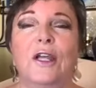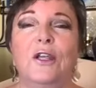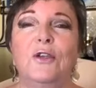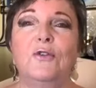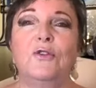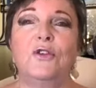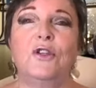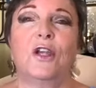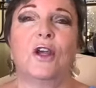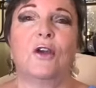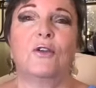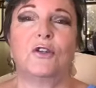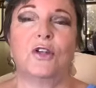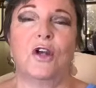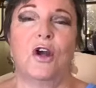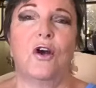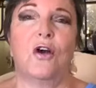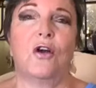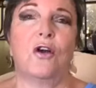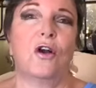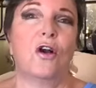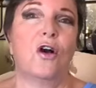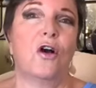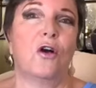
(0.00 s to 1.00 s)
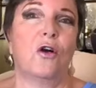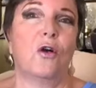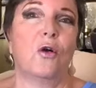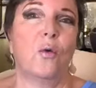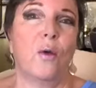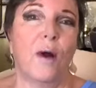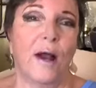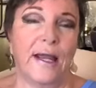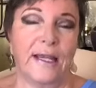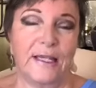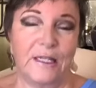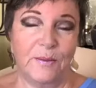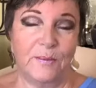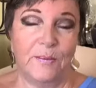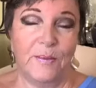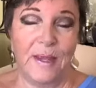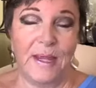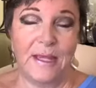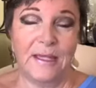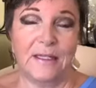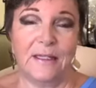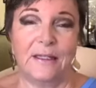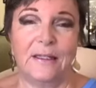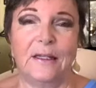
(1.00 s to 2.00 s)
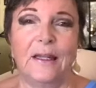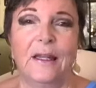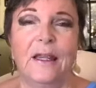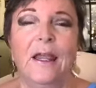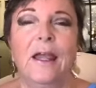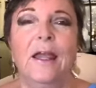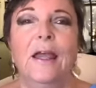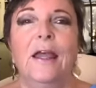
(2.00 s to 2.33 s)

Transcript: I used to go to Hong Kong quite a bit, and